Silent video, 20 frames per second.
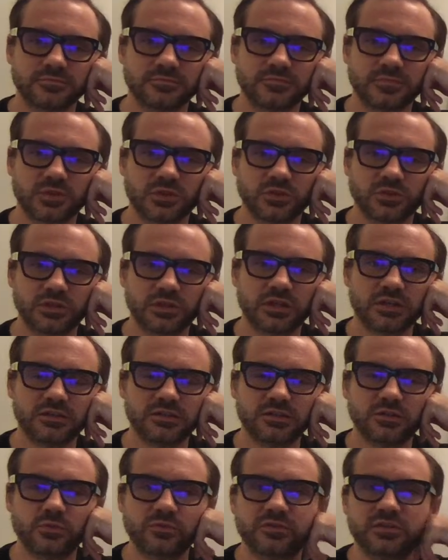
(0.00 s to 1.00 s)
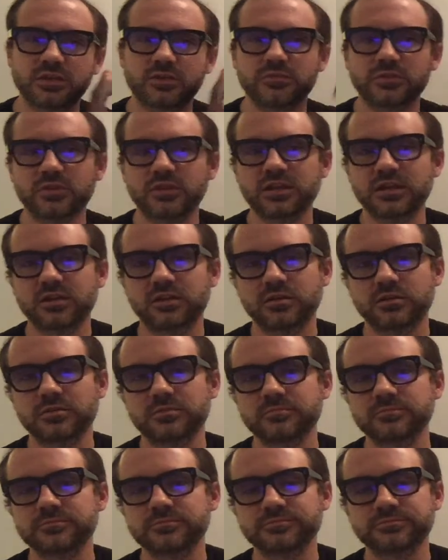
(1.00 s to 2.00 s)
So the idea was given that
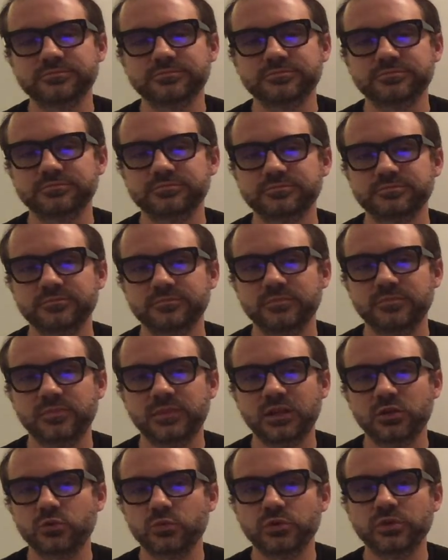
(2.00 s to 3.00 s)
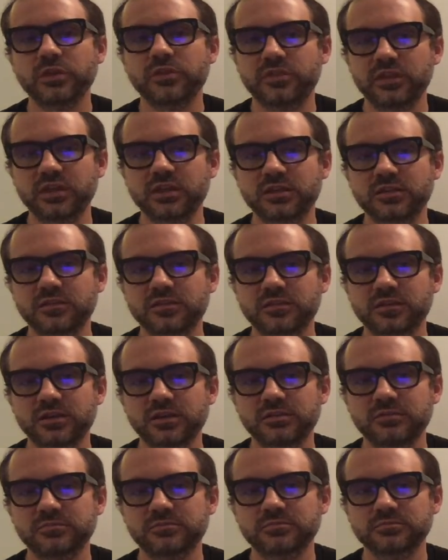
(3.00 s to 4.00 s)
um, they don't really think
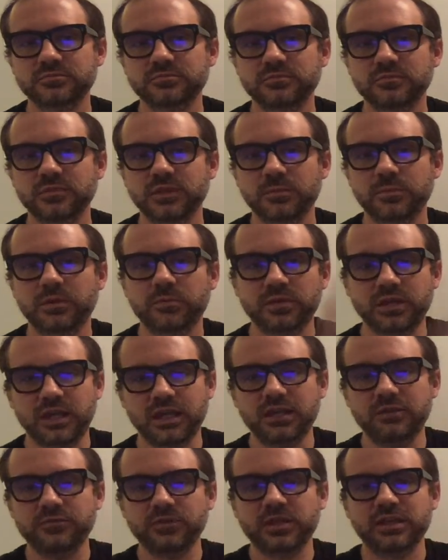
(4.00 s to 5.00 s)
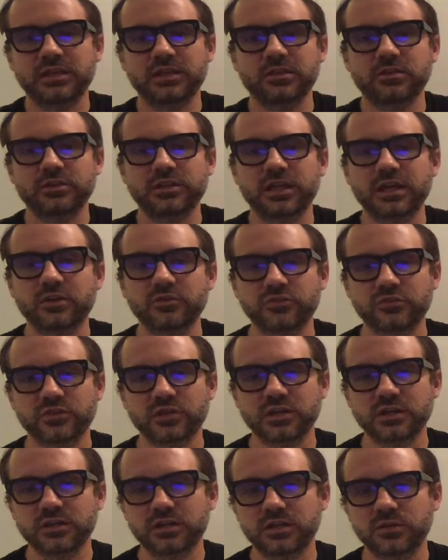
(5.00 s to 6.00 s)
inside. They may behave like it on the
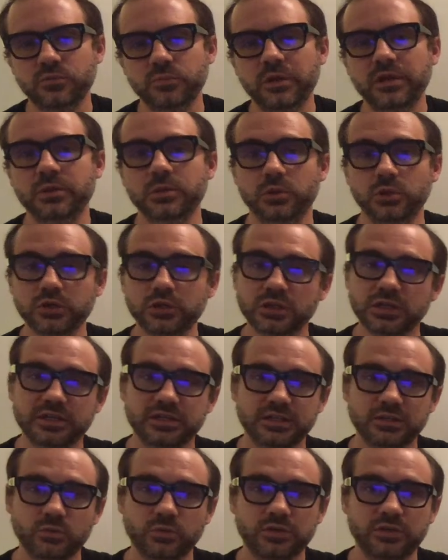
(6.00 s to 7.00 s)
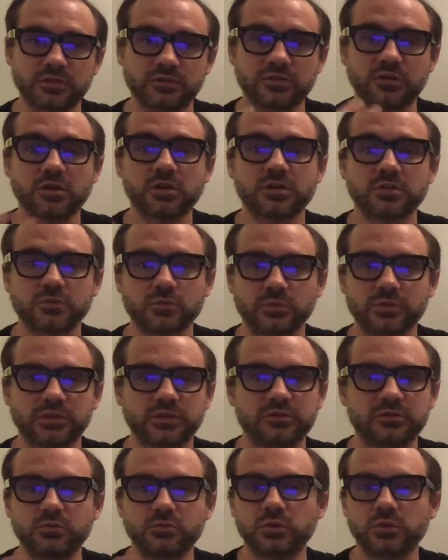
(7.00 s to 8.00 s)
outside, and it might look like it when they talk or when they
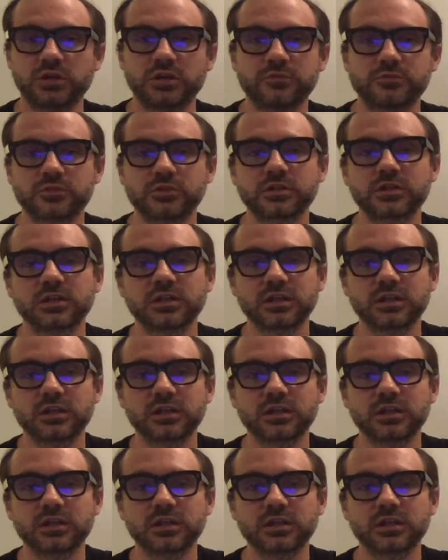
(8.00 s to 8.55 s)
do whatever.